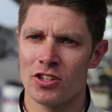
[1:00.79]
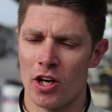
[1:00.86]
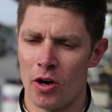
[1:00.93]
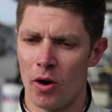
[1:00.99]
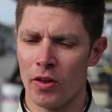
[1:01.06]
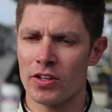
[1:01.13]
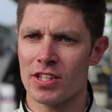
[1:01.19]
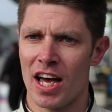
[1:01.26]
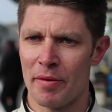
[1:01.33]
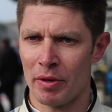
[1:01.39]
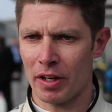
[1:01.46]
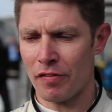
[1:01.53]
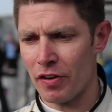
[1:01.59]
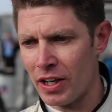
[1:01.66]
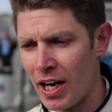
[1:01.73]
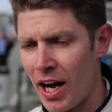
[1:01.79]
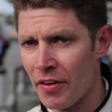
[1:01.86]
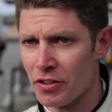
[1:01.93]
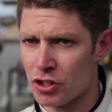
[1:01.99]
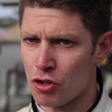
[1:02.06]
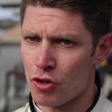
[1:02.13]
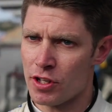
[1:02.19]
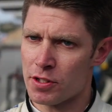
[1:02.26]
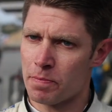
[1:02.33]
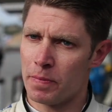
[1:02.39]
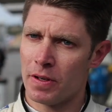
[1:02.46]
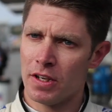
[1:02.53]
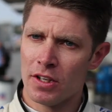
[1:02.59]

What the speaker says: So all the time you're looking for a car that's crisp,